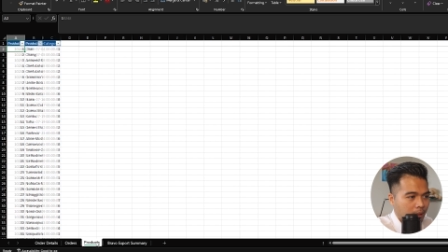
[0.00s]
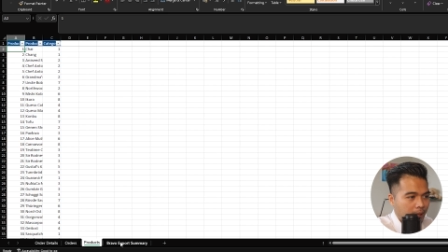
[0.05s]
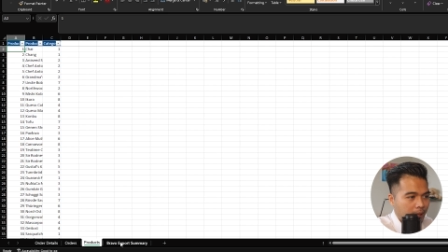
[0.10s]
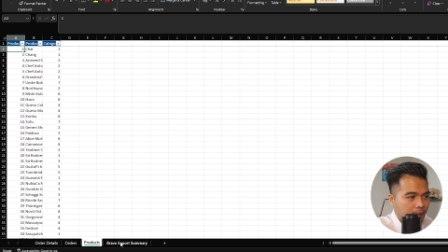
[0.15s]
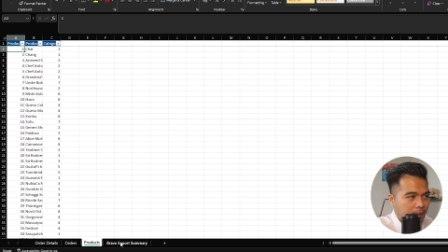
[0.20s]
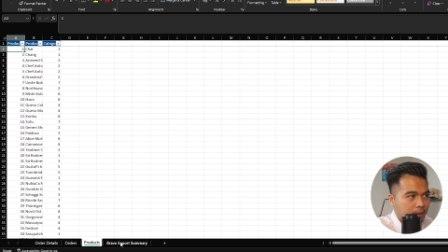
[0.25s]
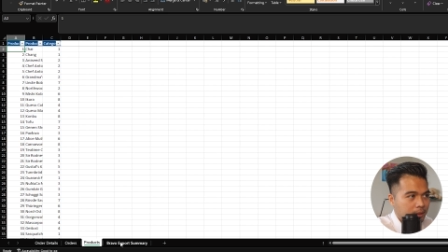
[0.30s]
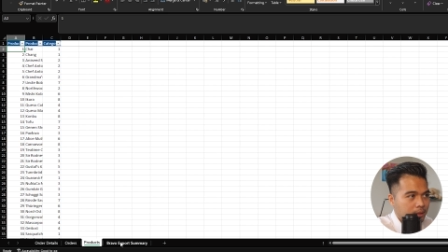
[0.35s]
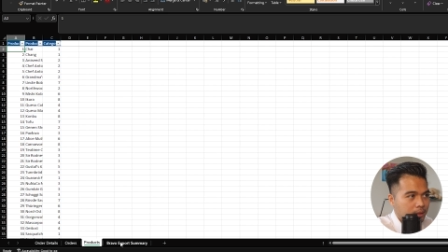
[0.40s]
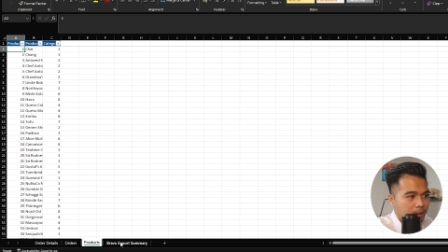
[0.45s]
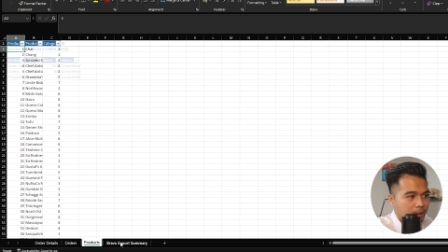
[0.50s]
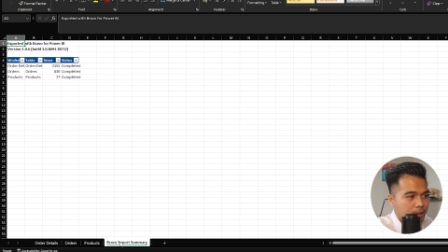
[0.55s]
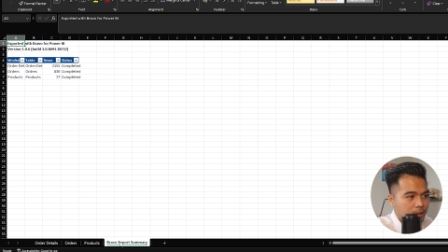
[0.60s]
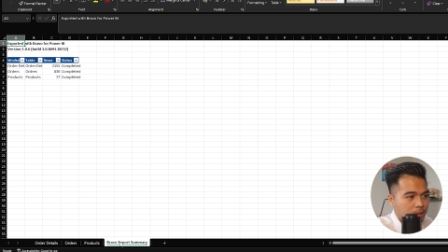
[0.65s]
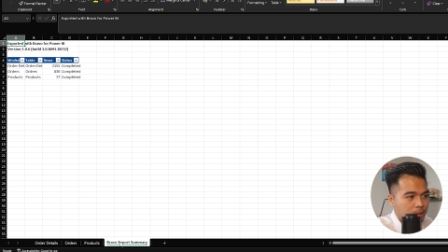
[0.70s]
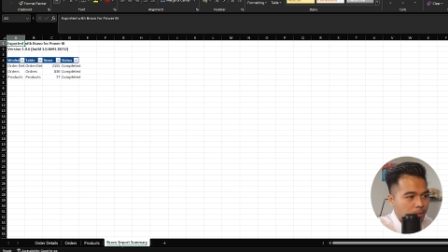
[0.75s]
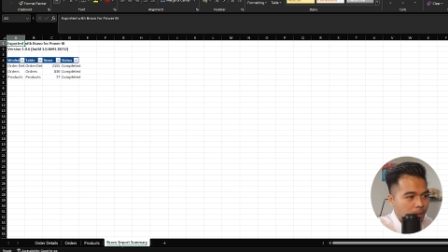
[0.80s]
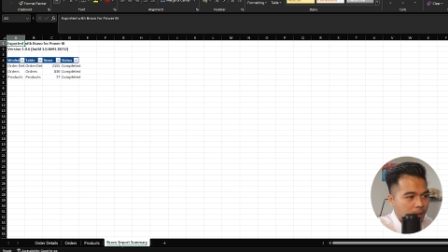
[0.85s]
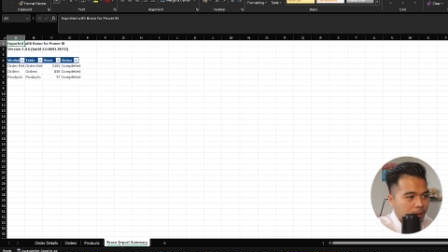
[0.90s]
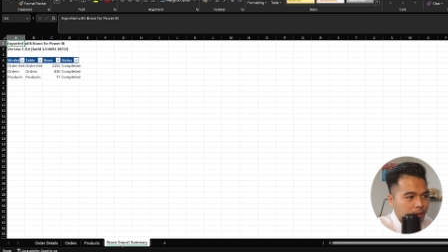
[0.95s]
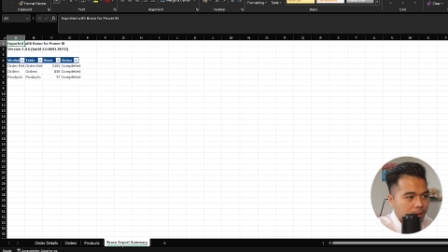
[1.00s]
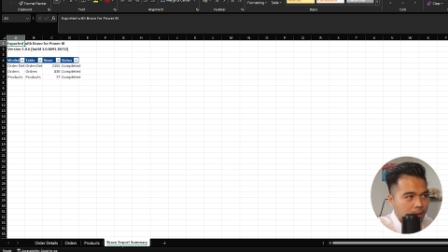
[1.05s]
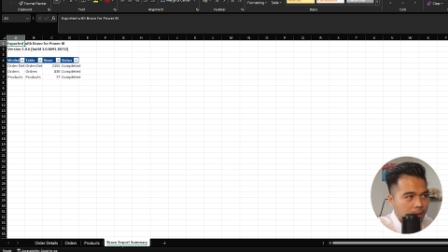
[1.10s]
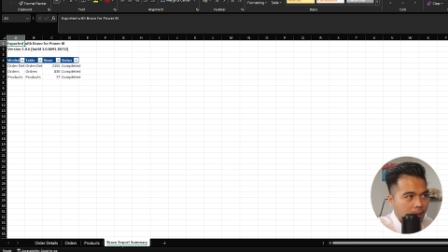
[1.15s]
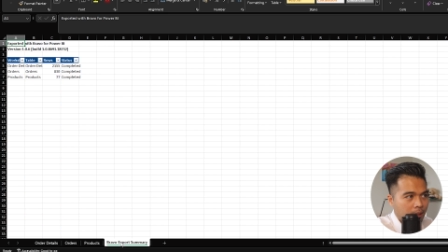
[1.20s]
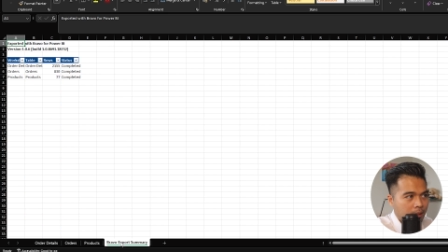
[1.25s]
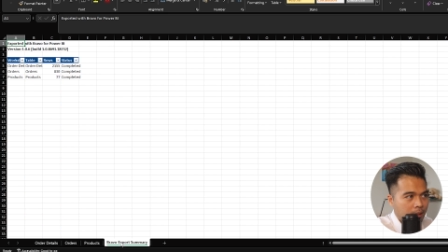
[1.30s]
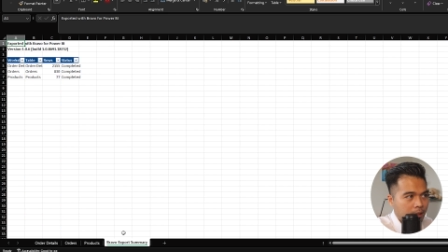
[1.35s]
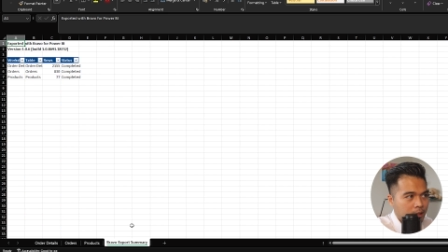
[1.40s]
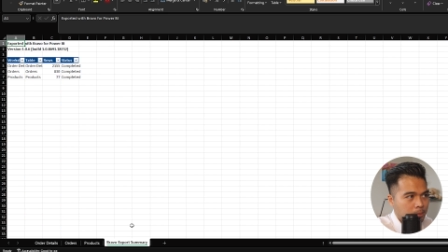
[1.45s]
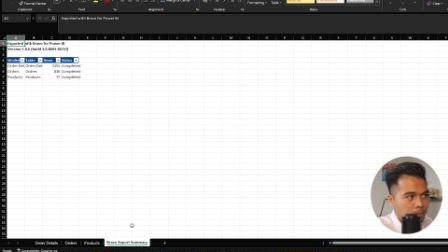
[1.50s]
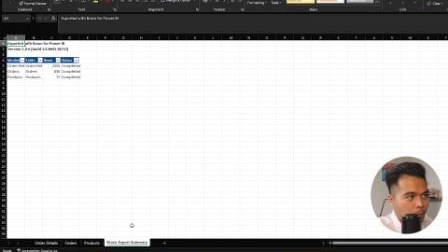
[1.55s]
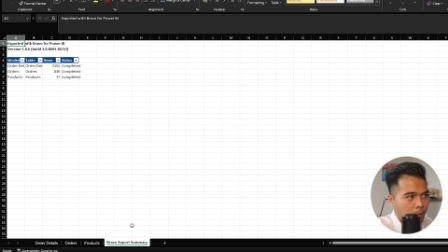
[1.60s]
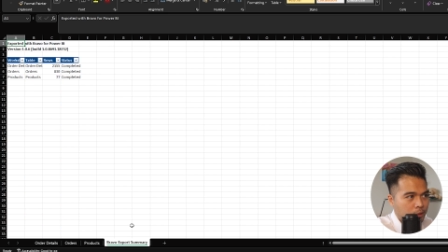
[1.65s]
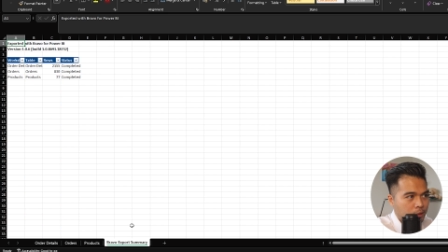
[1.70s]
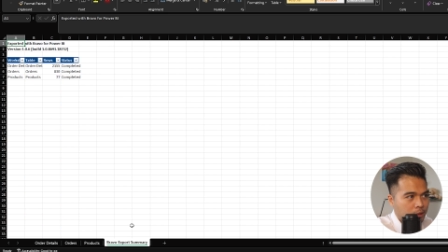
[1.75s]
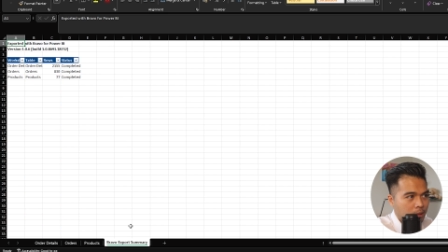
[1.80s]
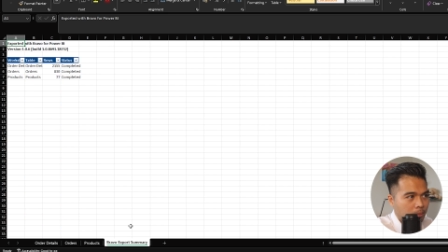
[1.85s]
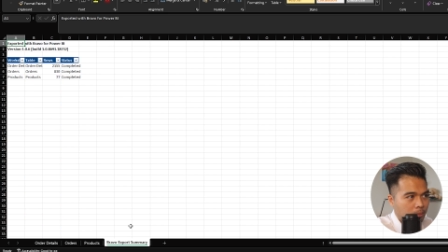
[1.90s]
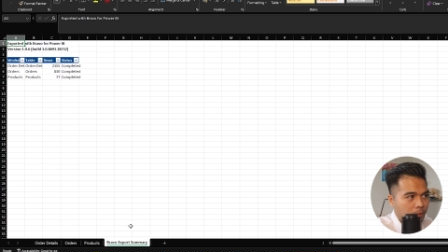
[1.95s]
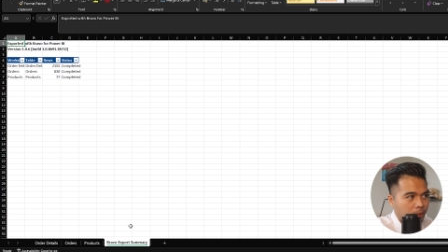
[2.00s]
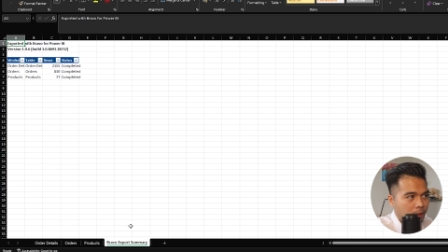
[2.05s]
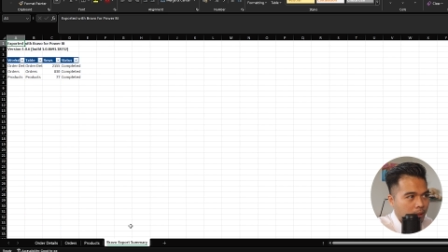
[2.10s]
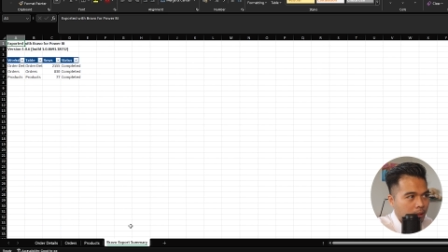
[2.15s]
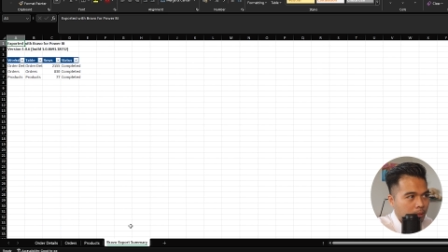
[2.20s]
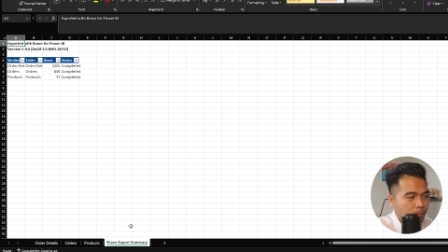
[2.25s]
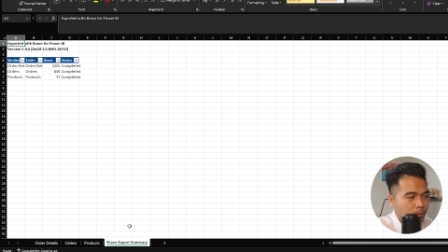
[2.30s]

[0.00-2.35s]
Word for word: And it's created an export summary here,